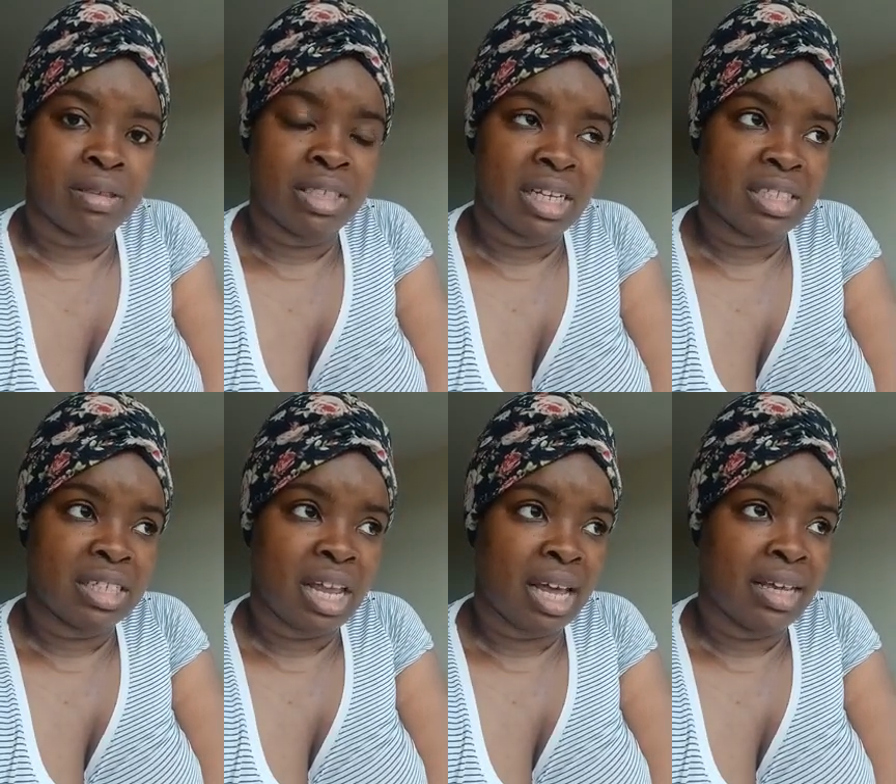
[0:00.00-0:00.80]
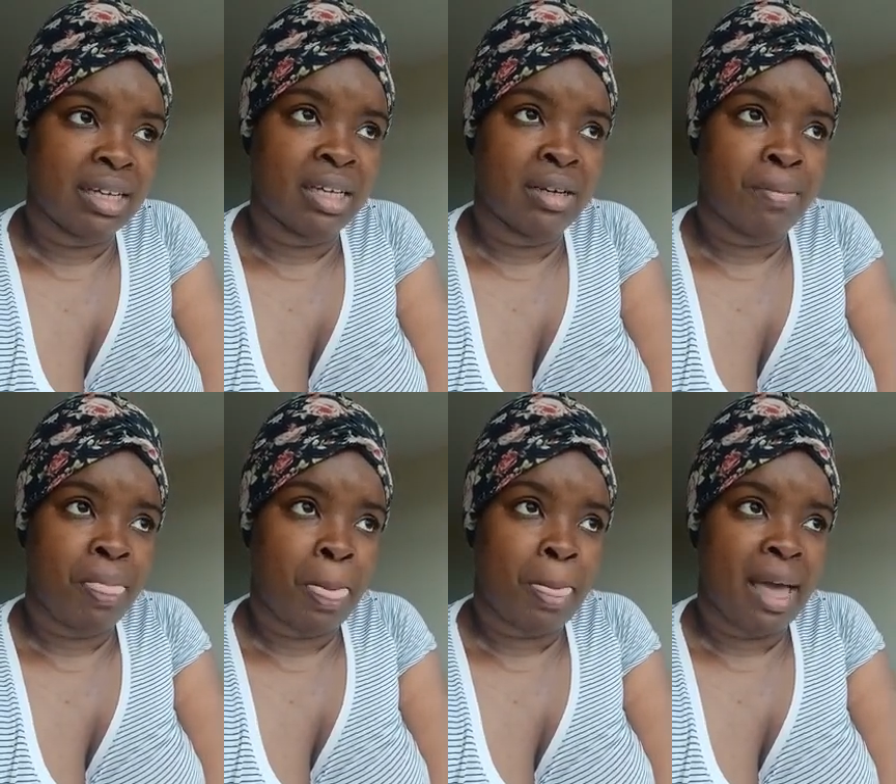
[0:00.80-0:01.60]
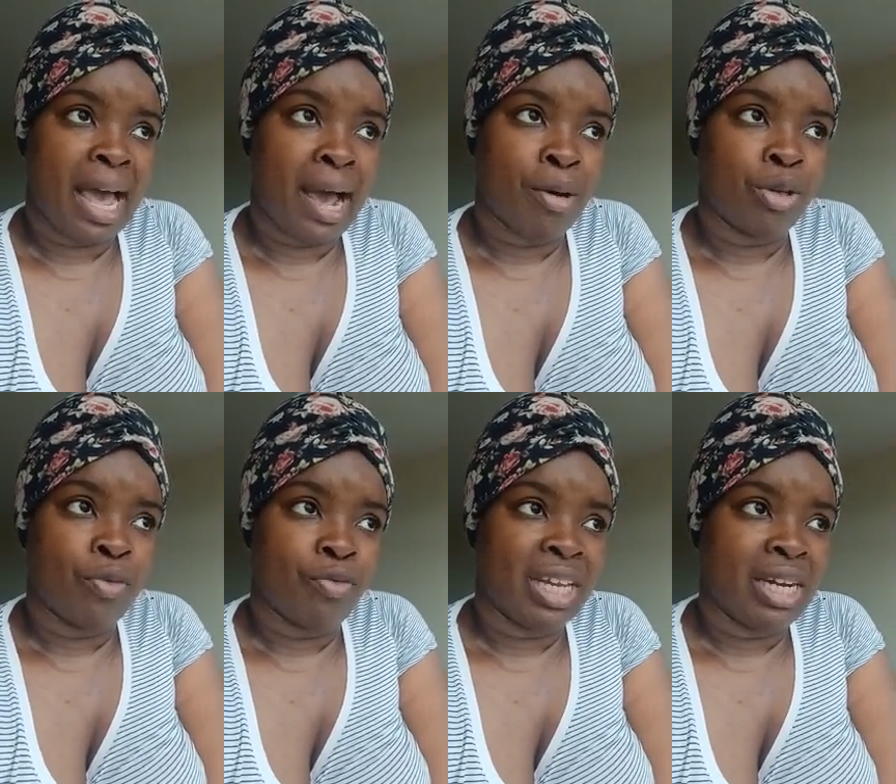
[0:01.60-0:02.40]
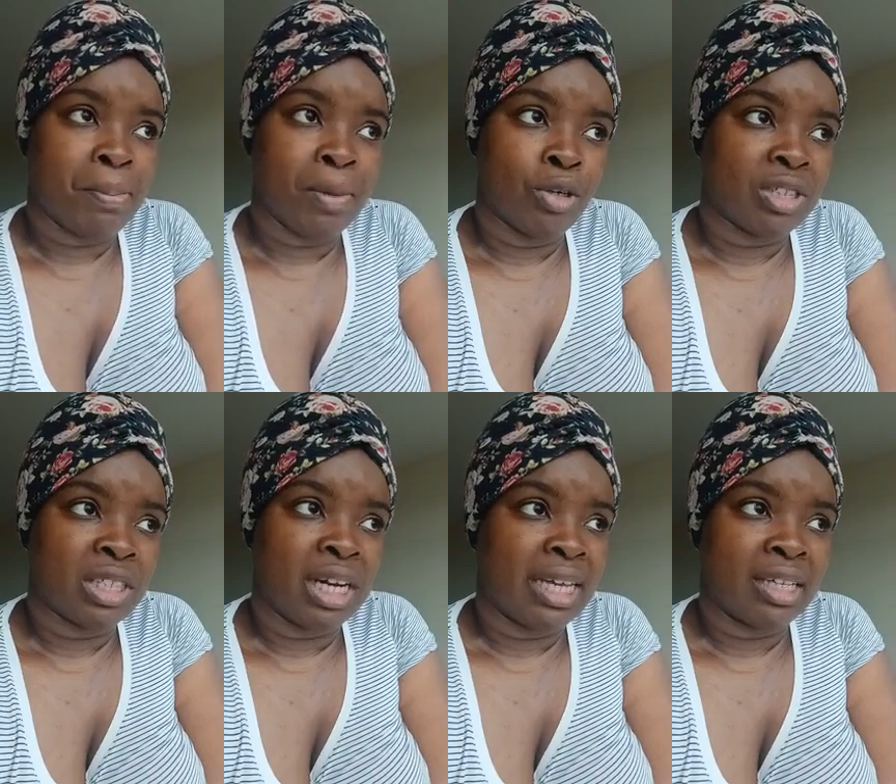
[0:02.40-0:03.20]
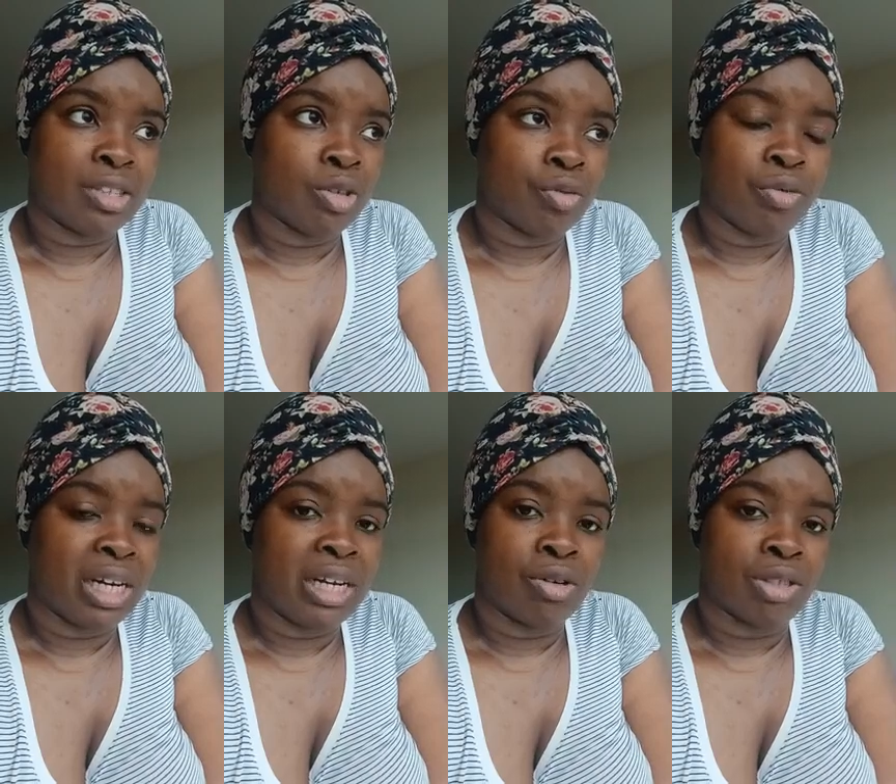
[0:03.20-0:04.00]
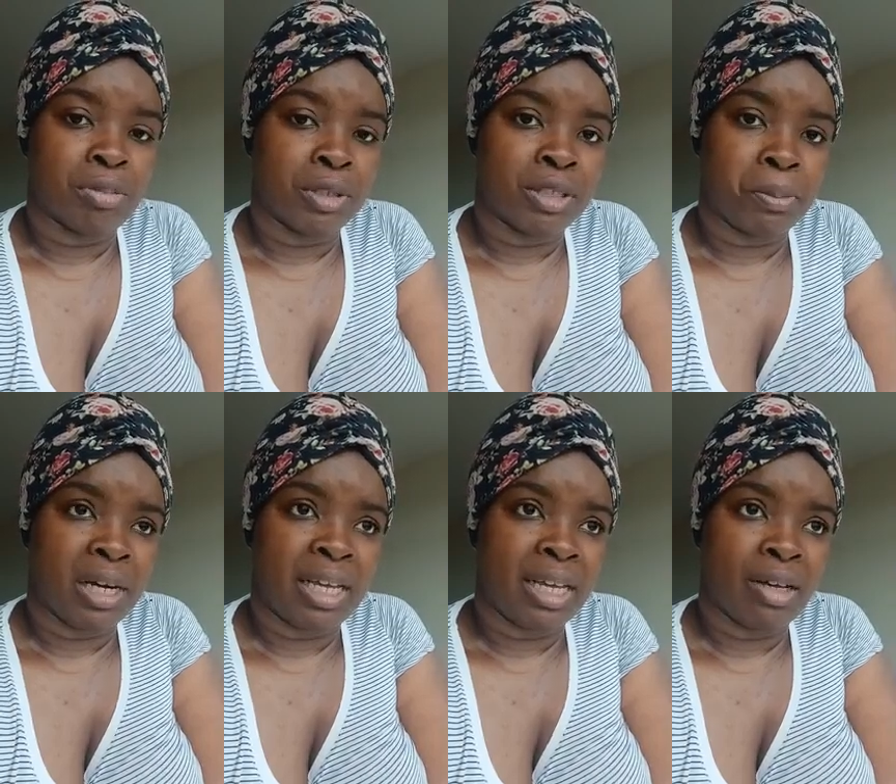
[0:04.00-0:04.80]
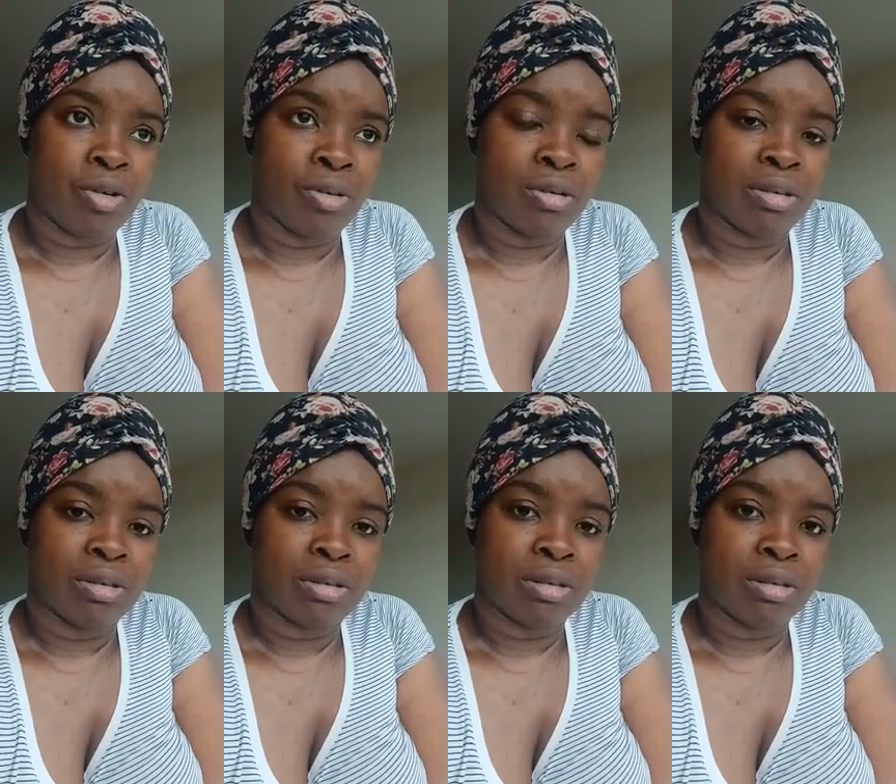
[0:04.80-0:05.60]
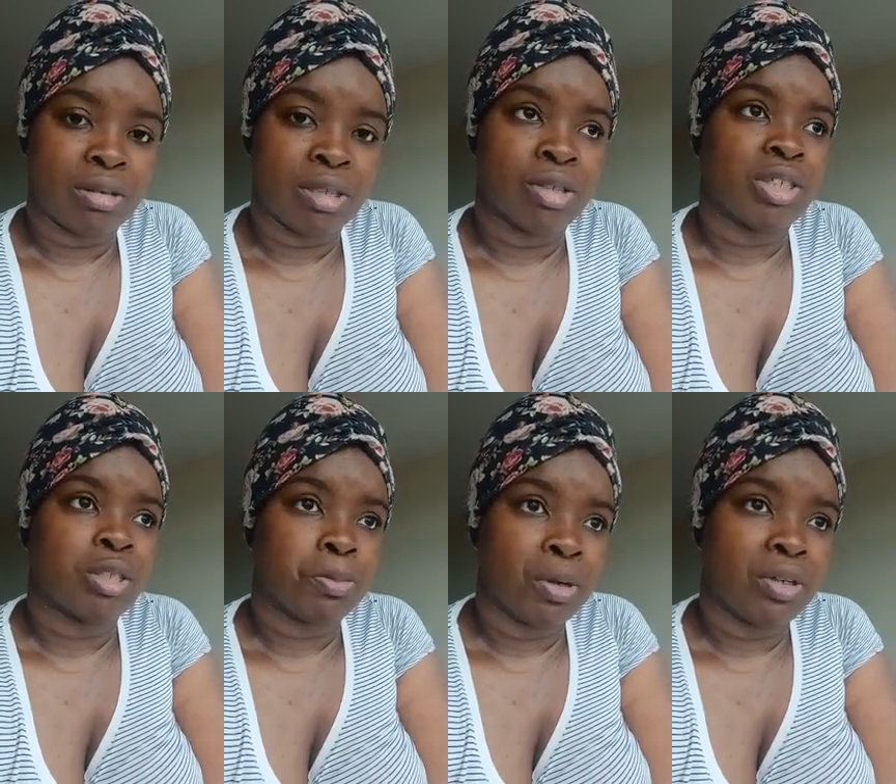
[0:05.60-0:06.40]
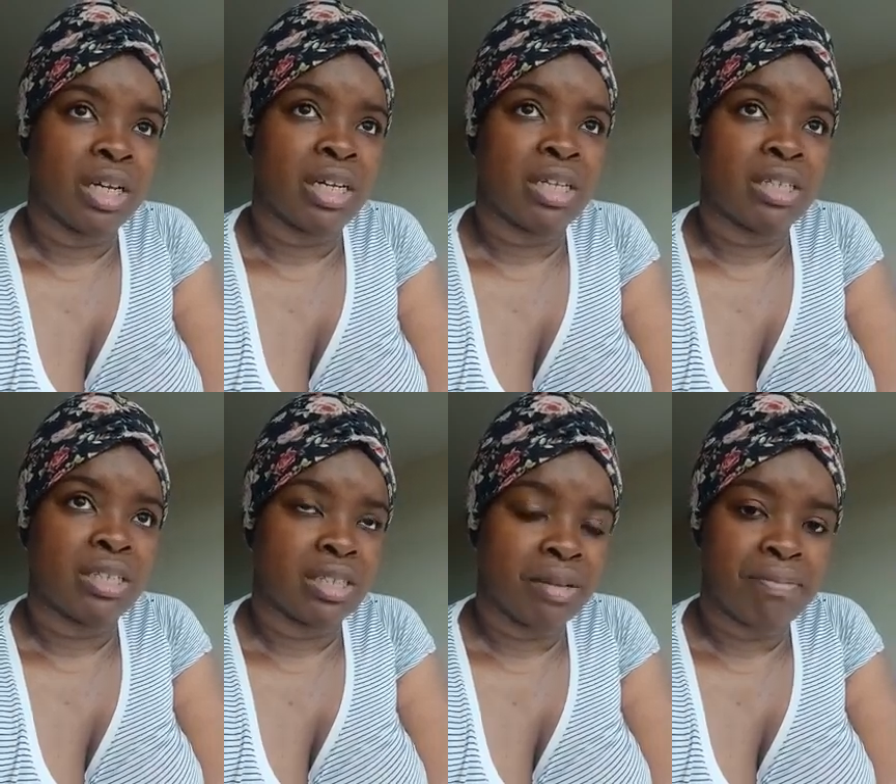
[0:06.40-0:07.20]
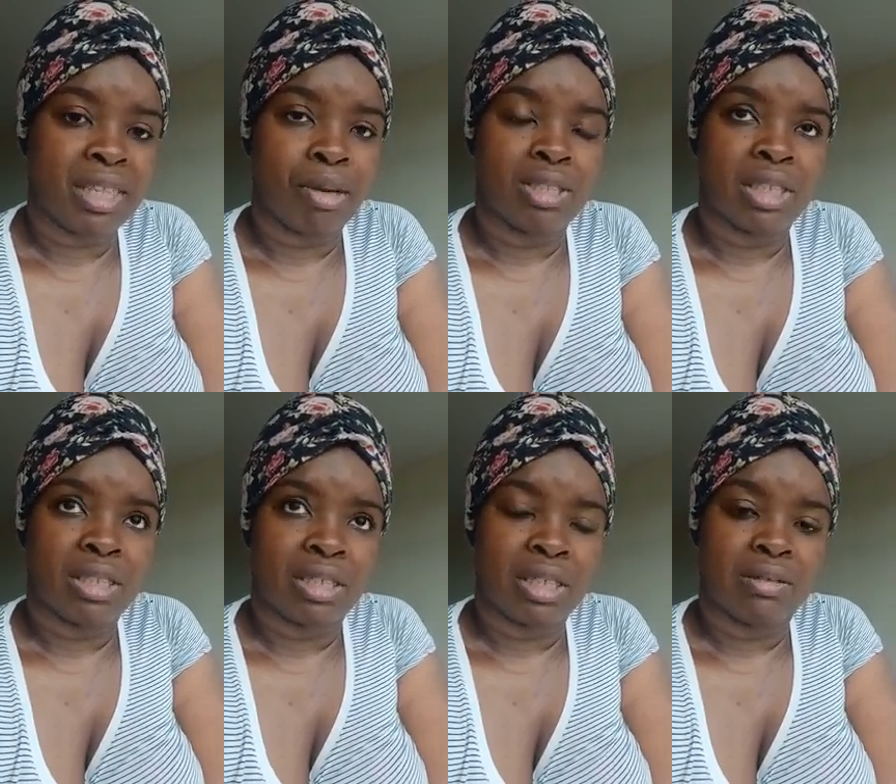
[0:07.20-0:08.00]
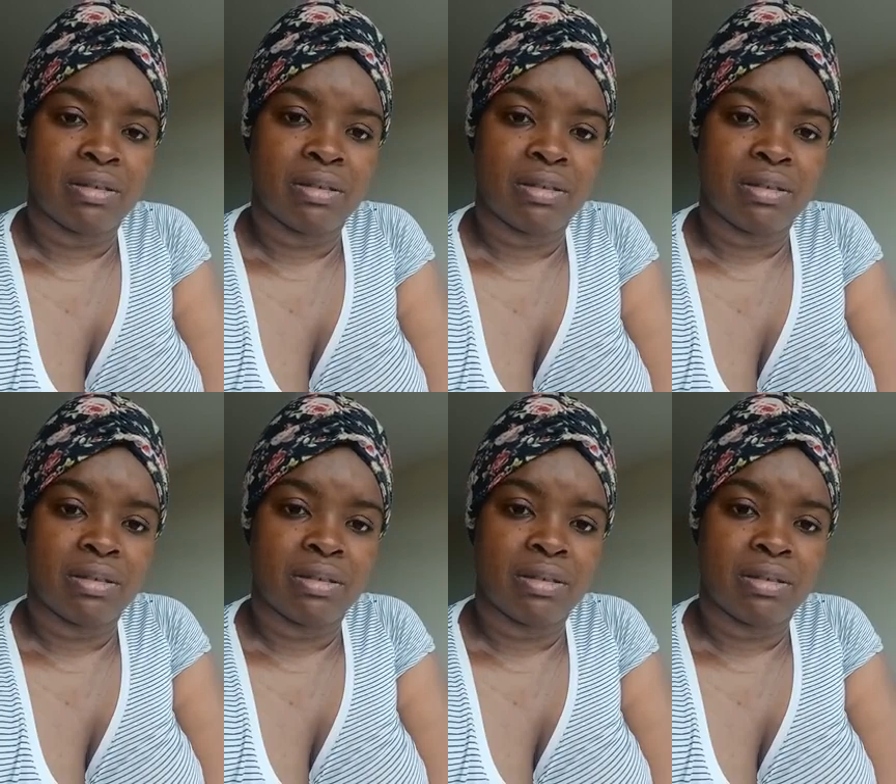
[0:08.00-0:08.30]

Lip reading: Just like how you feel emotionally is not really your responsibility at all. You're responding to something that was done to you.